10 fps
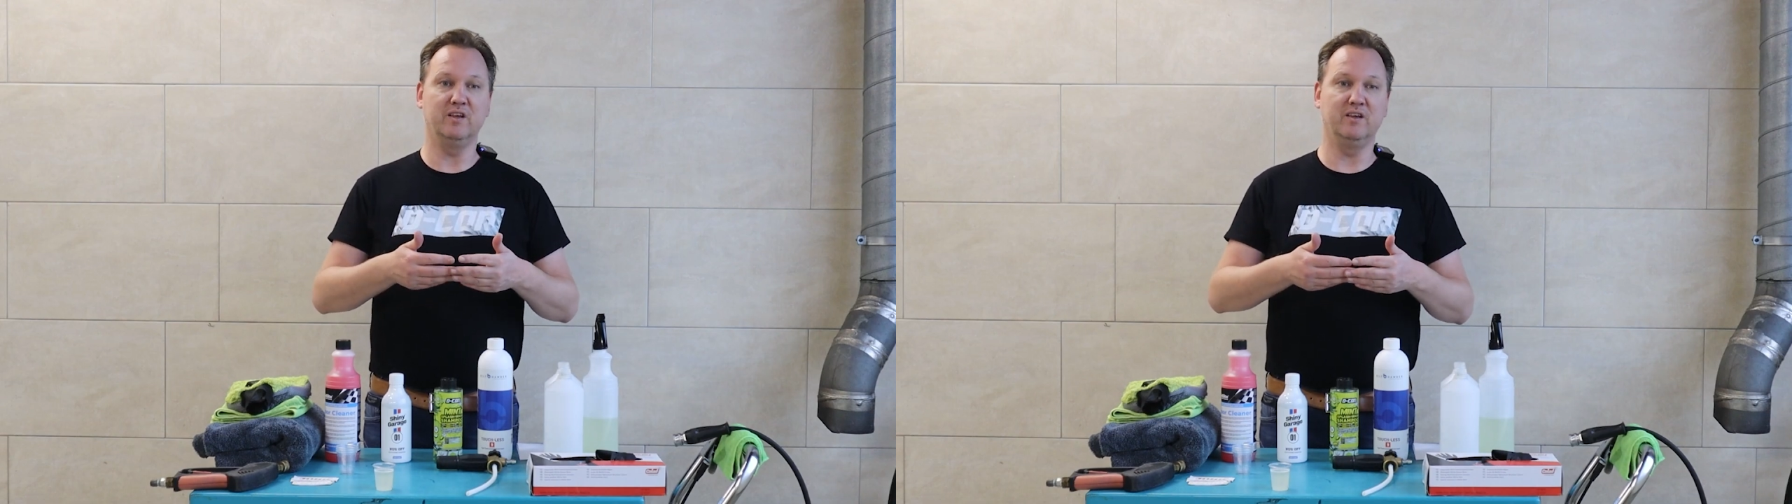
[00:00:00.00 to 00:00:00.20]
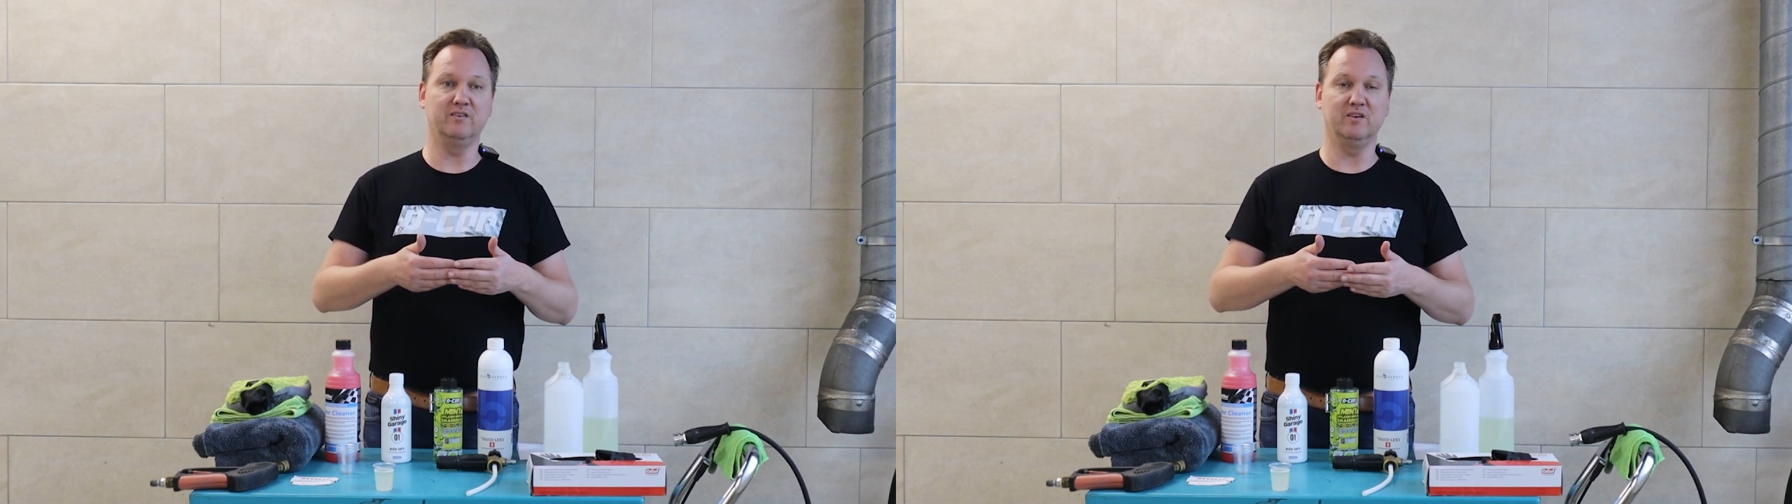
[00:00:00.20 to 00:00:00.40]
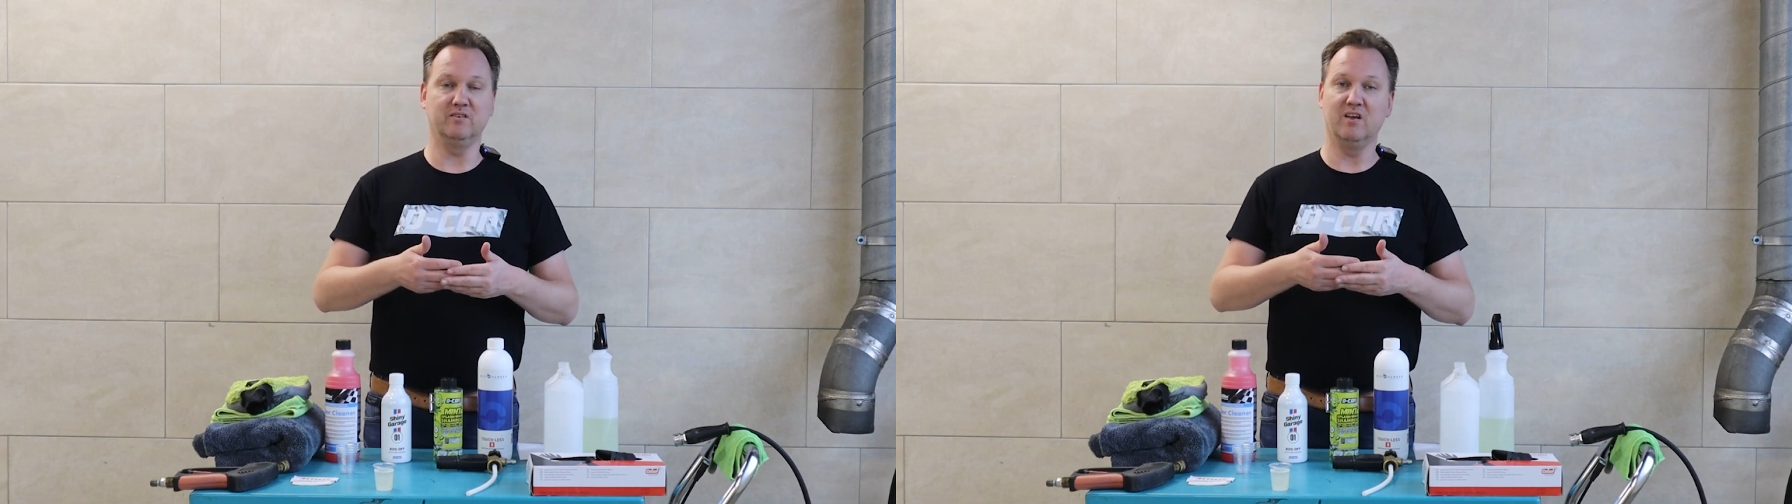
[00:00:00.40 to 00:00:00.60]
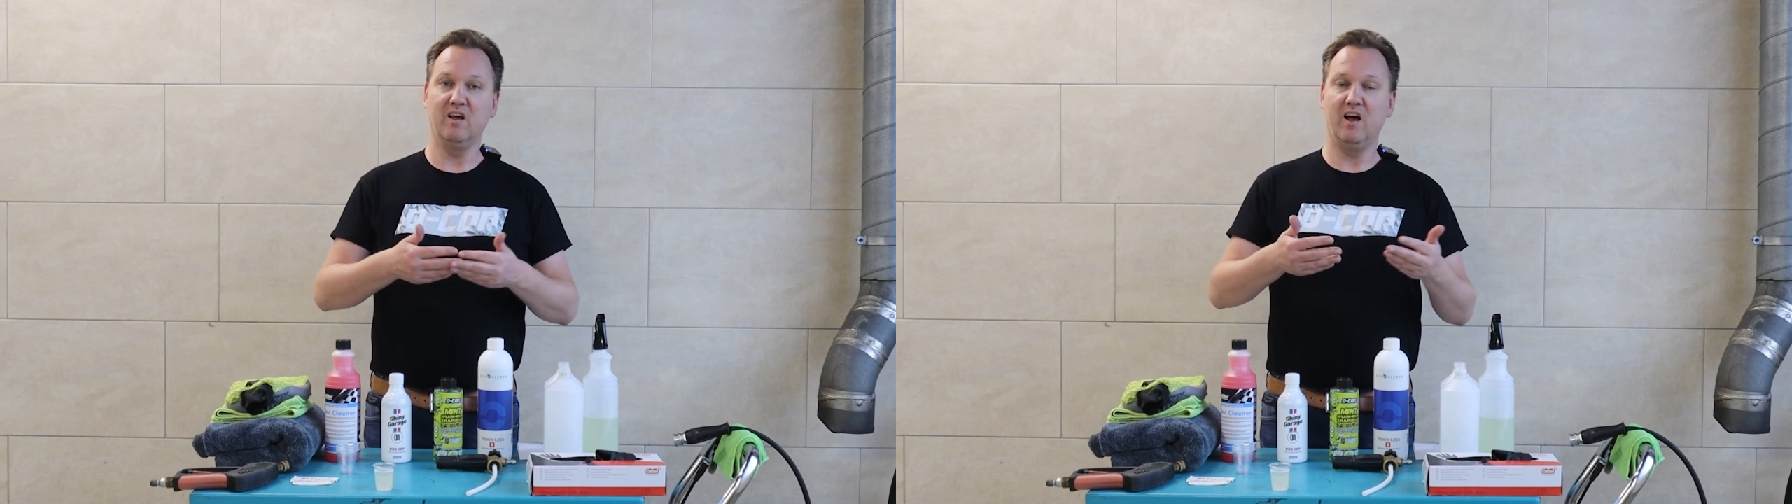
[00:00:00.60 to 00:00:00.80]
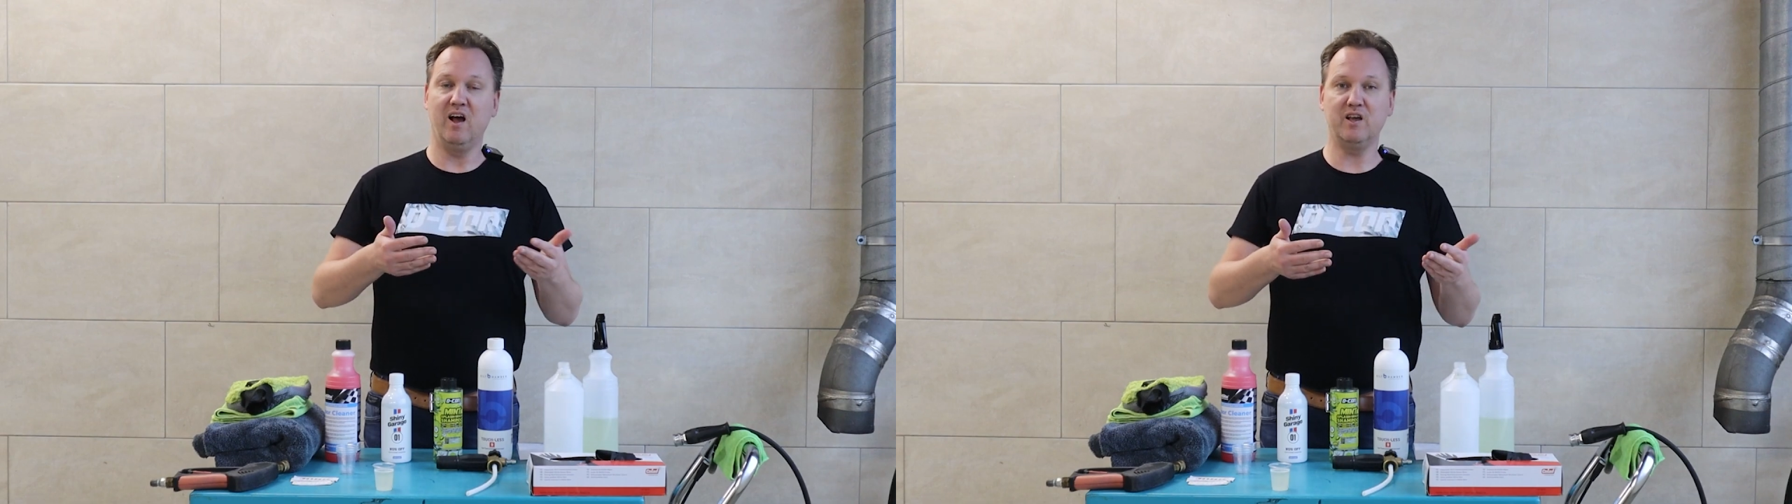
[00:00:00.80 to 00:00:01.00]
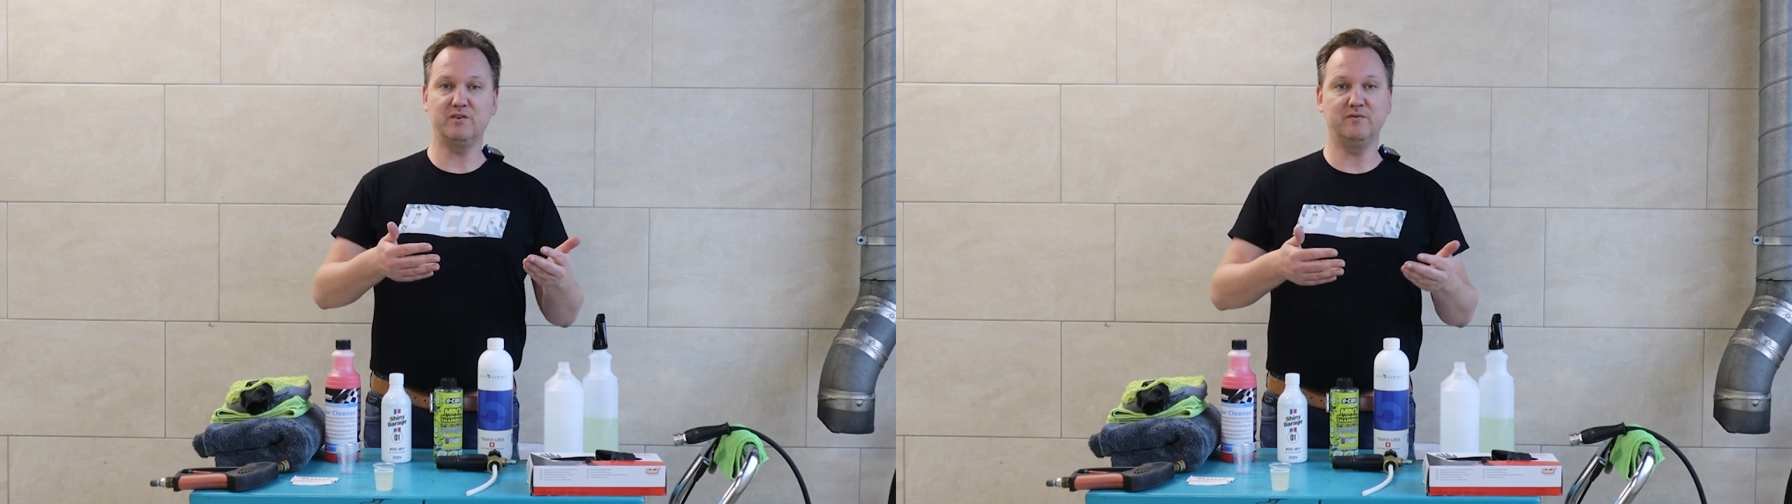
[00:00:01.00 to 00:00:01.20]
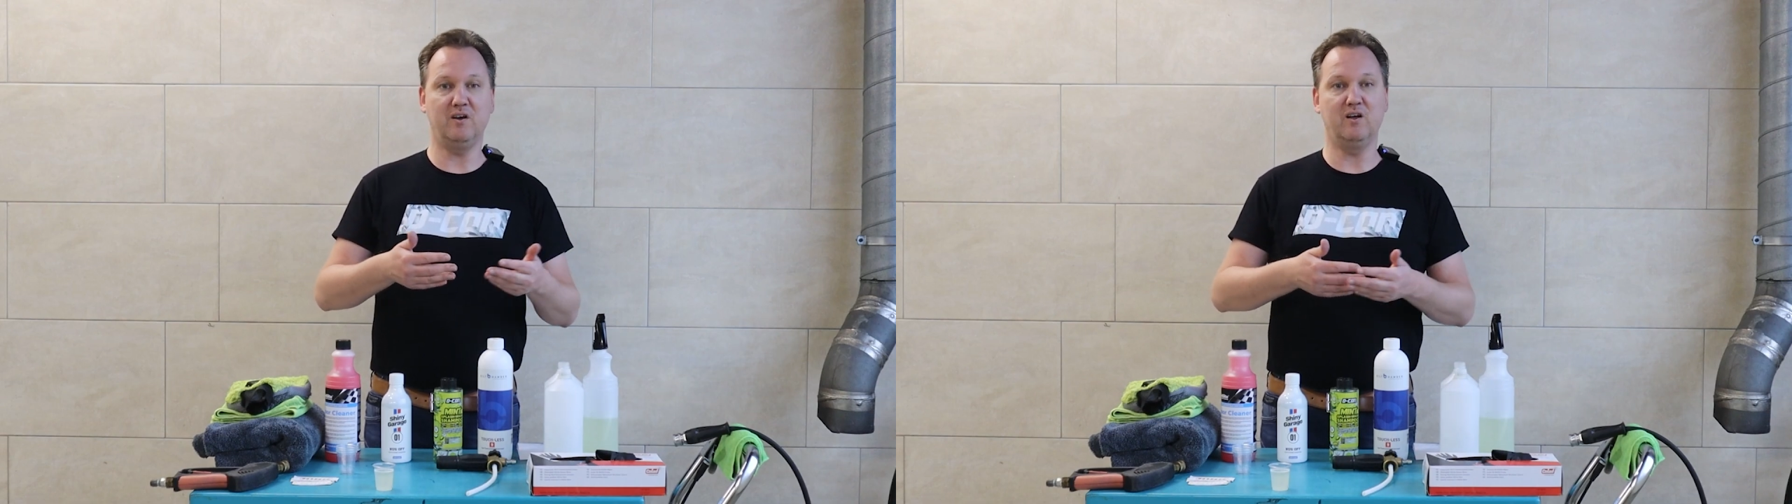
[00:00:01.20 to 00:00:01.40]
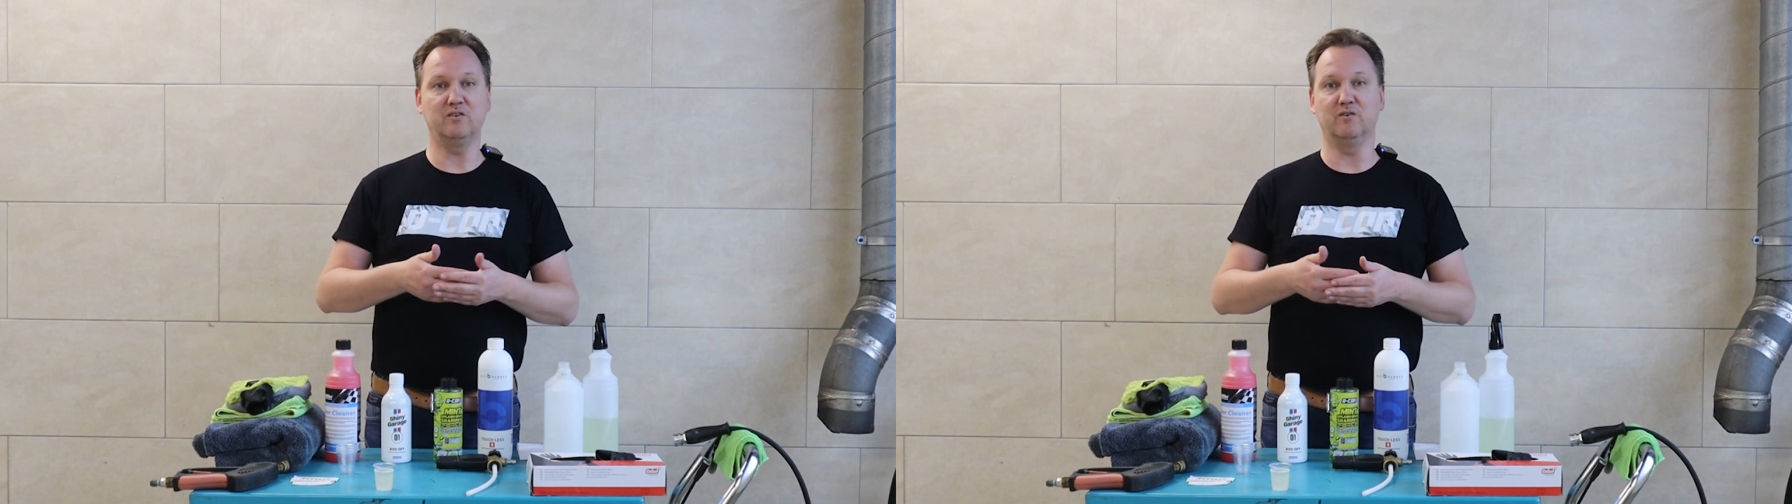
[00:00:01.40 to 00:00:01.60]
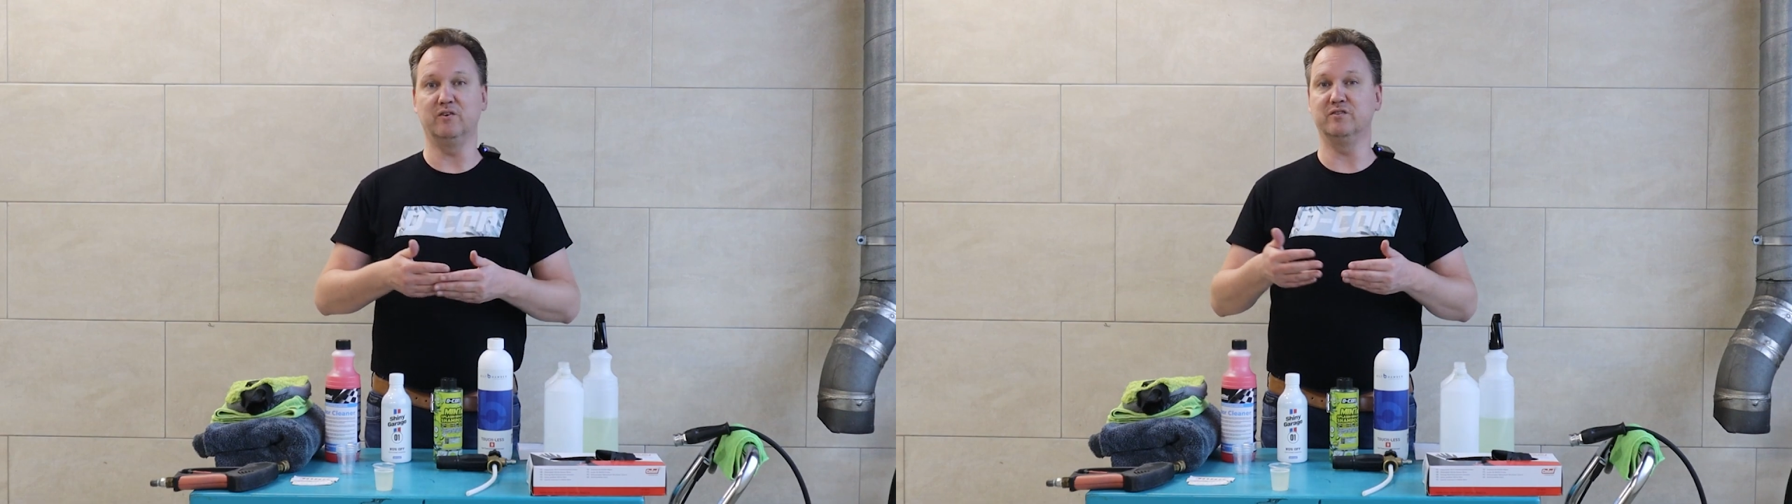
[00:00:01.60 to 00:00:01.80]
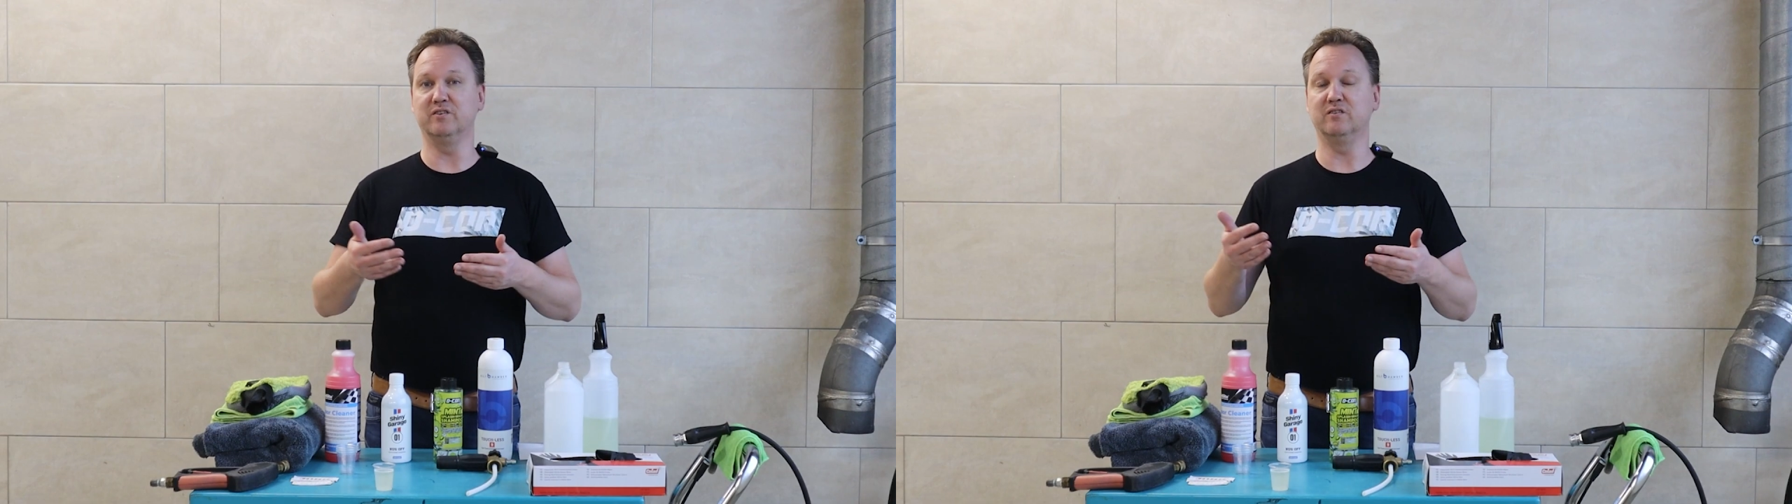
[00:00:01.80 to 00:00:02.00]
is it asphalt or
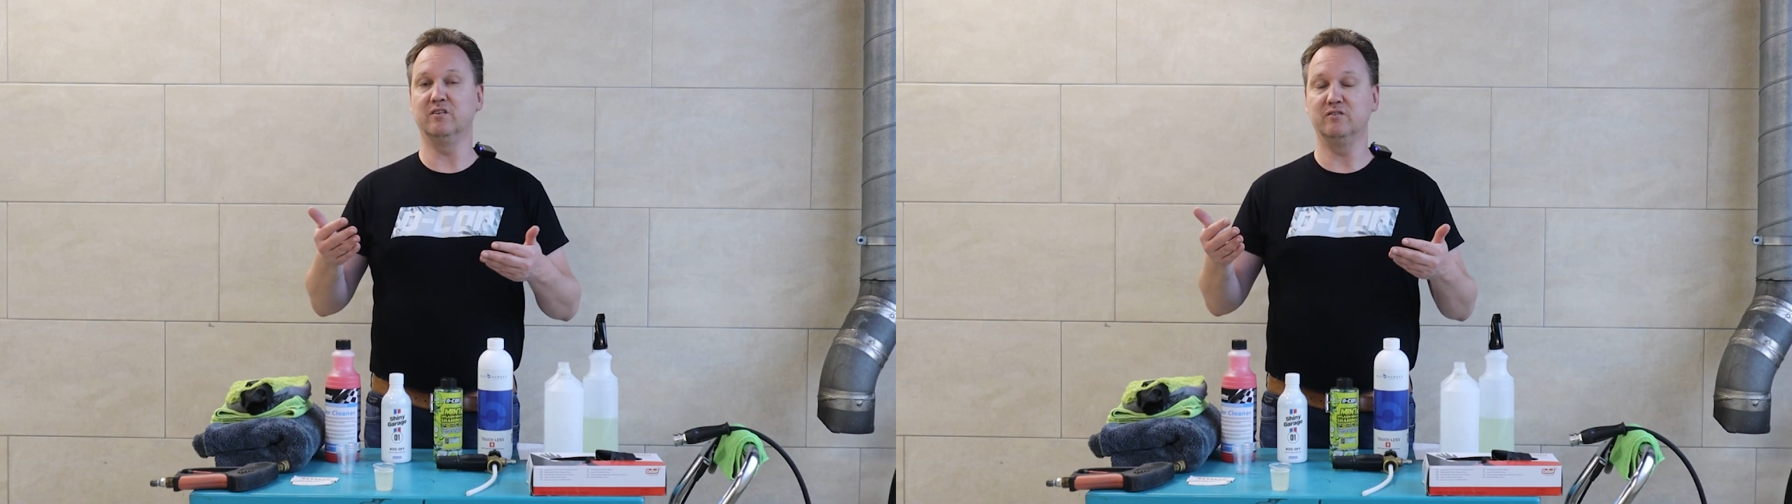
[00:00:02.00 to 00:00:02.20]
is it